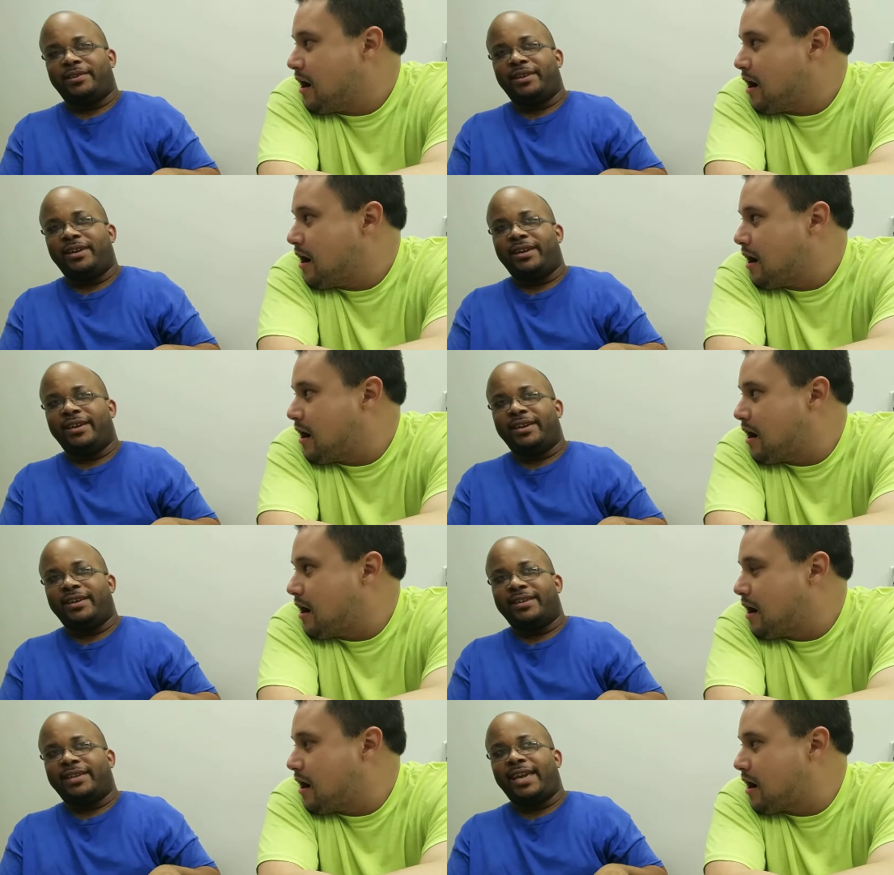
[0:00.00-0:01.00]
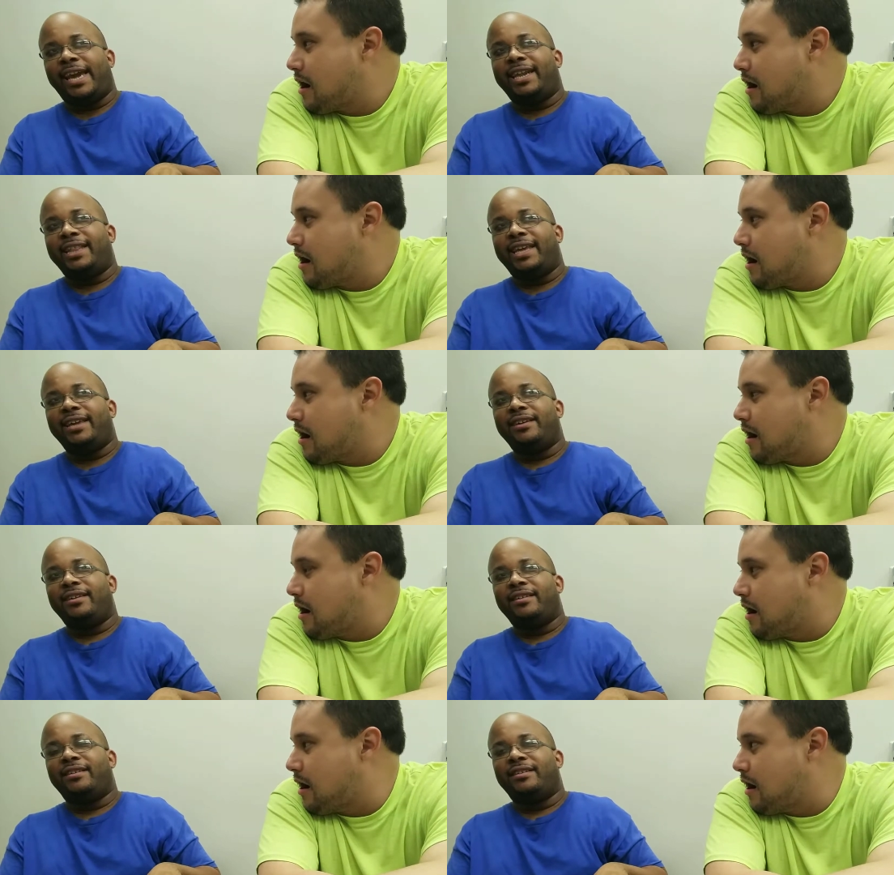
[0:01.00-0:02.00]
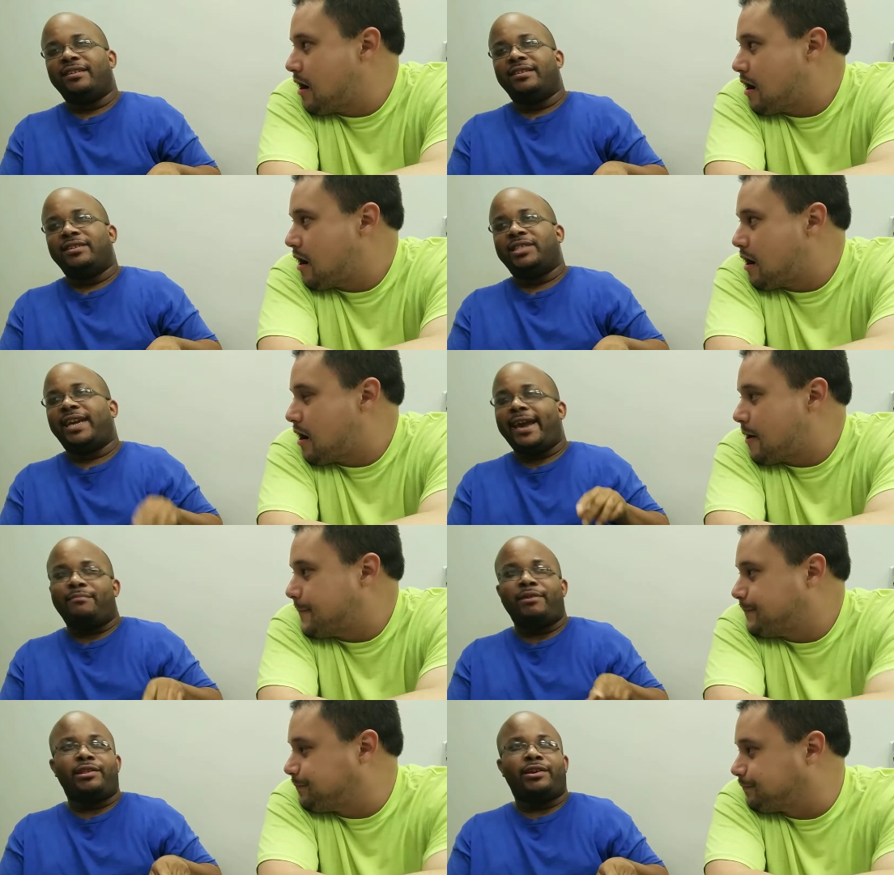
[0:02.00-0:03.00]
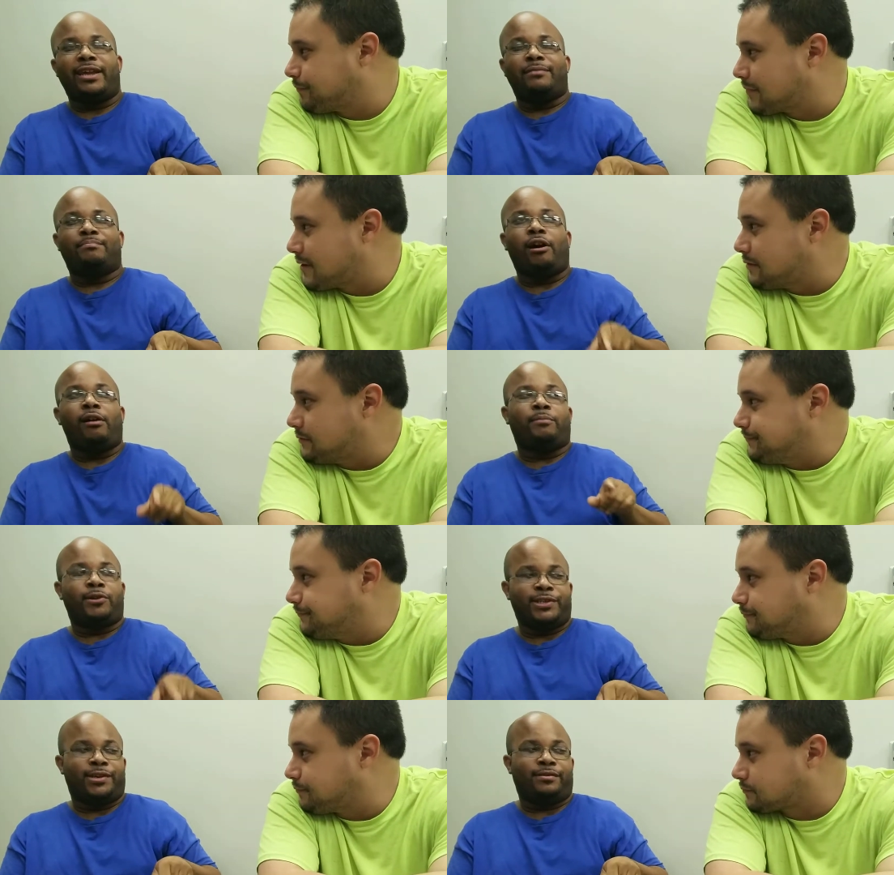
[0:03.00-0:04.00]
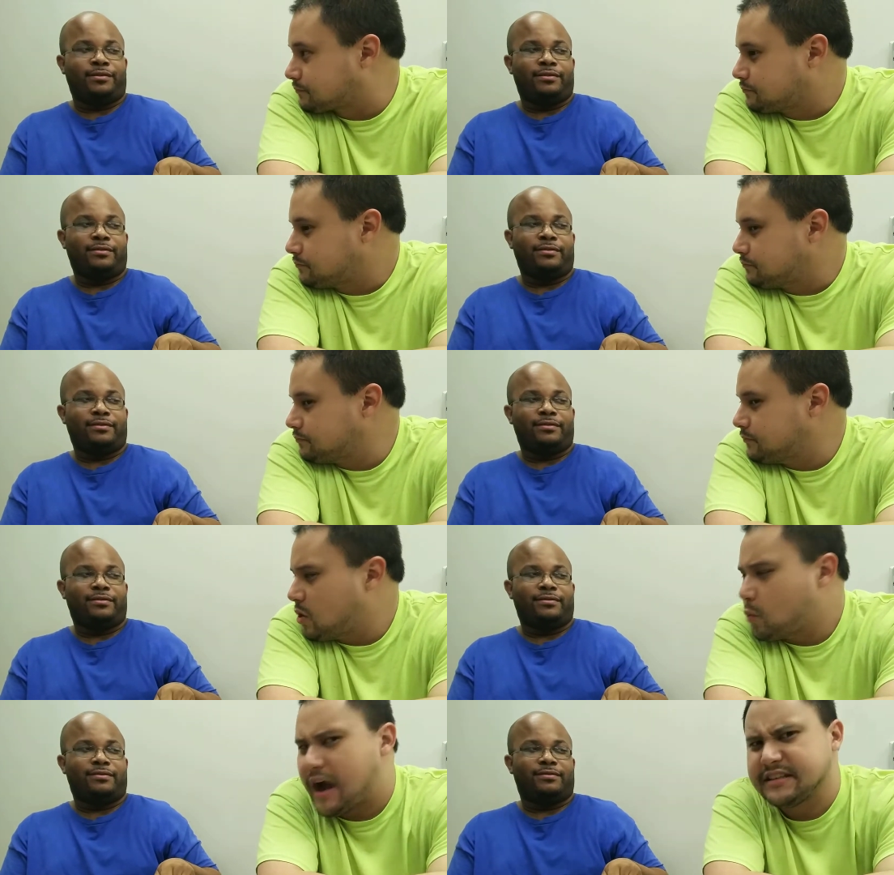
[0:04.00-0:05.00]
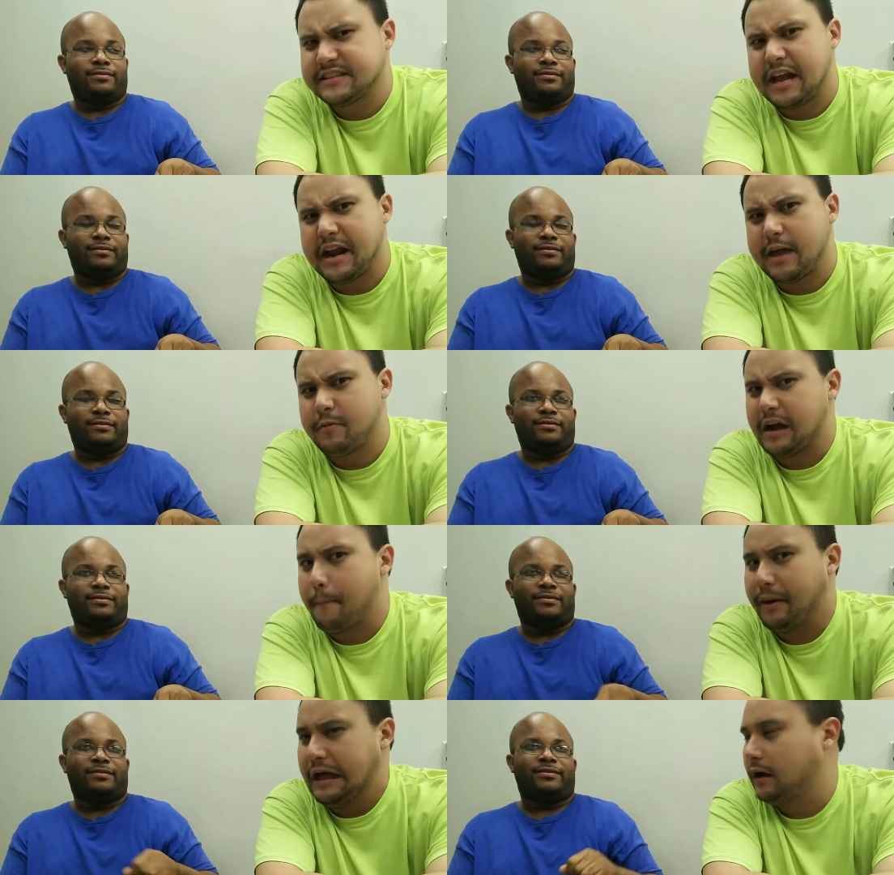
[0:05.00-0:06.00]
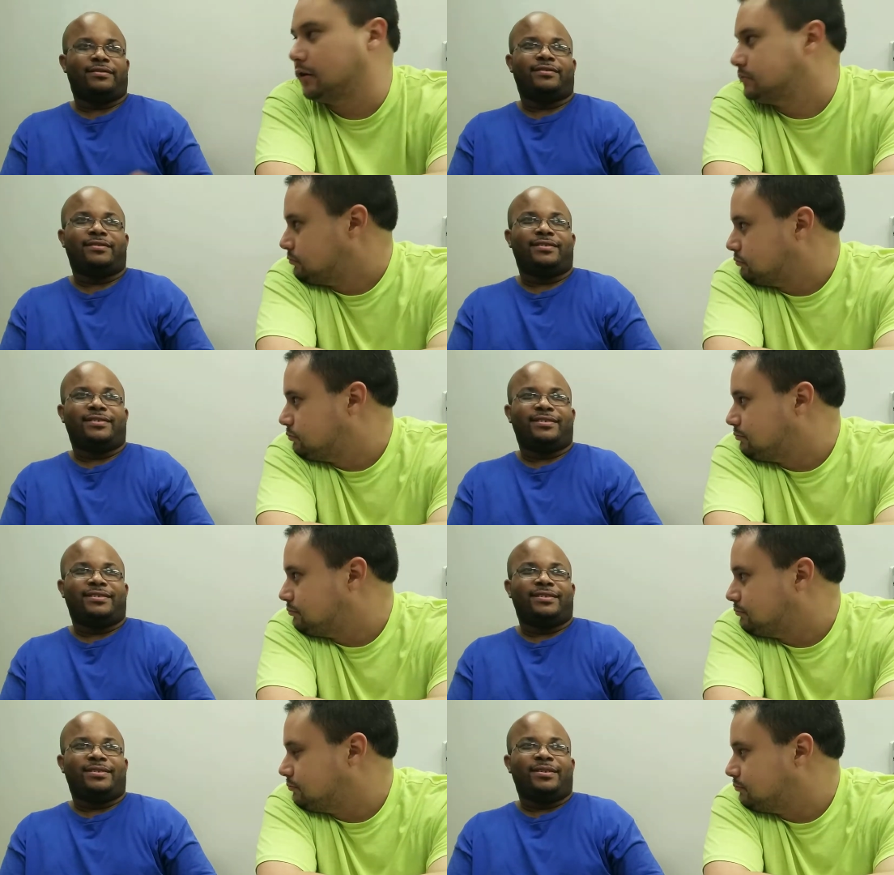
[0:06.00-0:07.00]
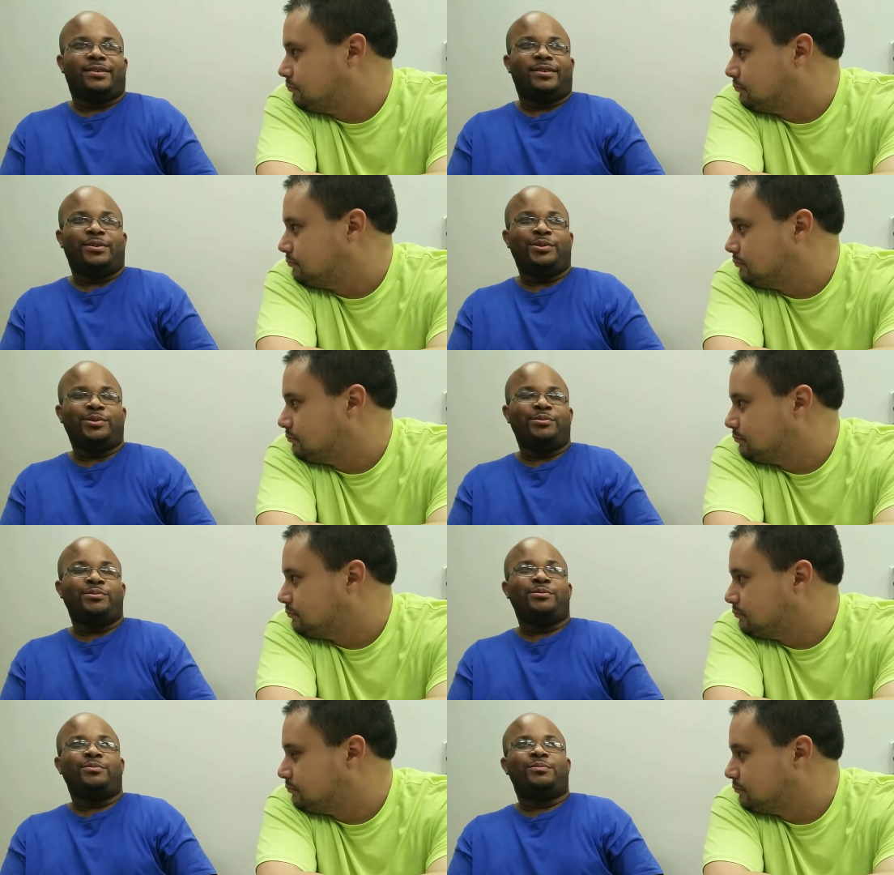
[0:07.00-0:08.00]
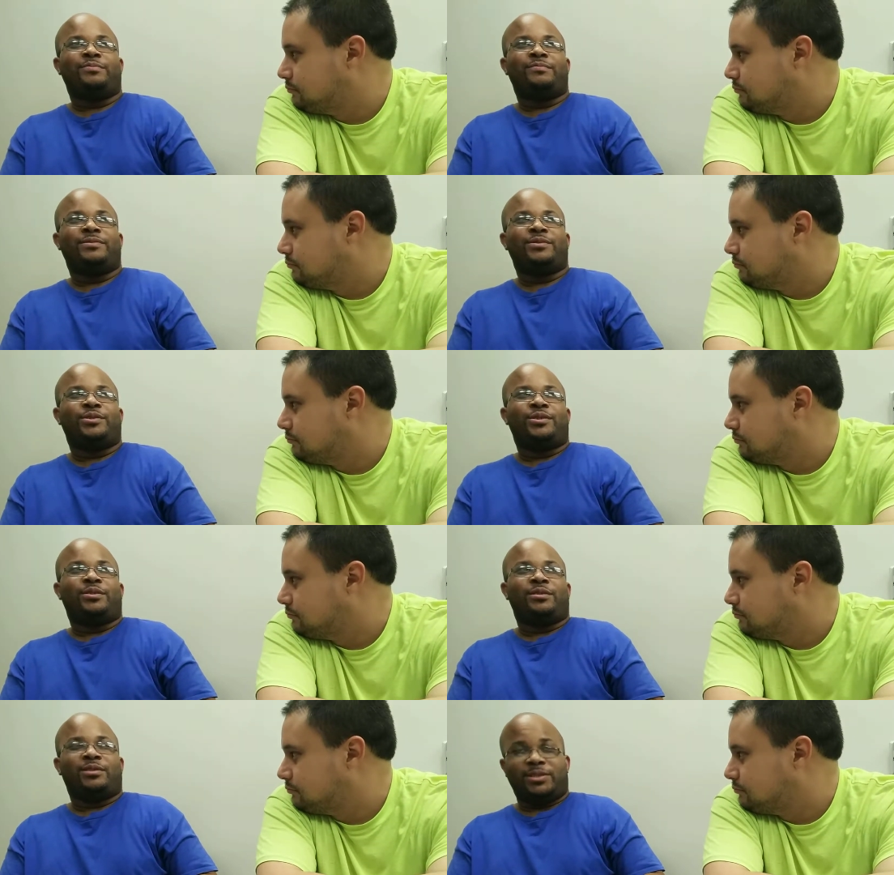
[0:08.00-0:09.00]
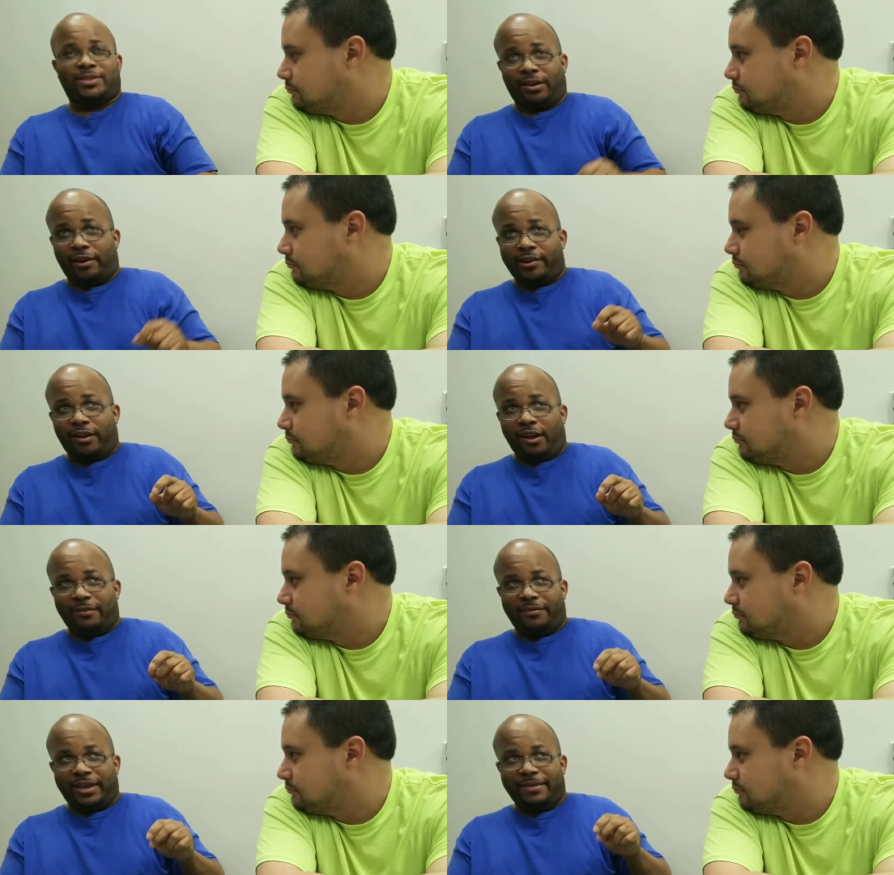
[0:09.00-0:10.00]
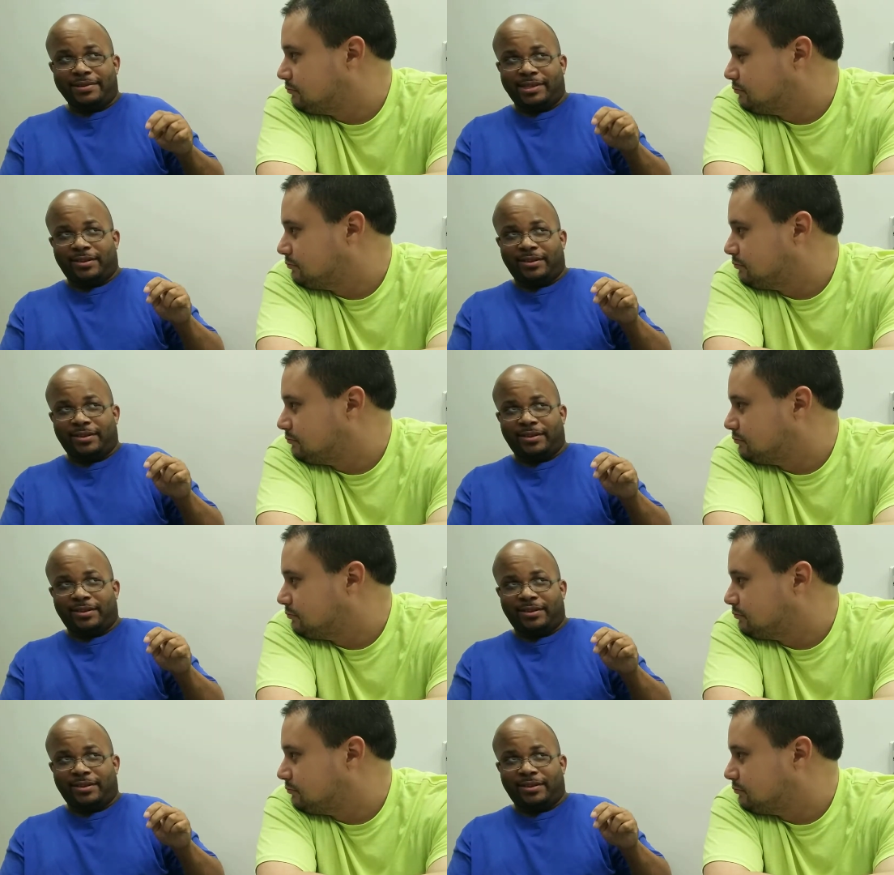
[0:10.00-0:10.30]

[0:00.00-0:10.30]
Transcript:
Speaker 1: Uh, Katie Lee. Uh huh. She had a brother named Paul Burchill.
Speaker 2: Why does that name ring a bell?
Speaker 1: Who started off, well, he was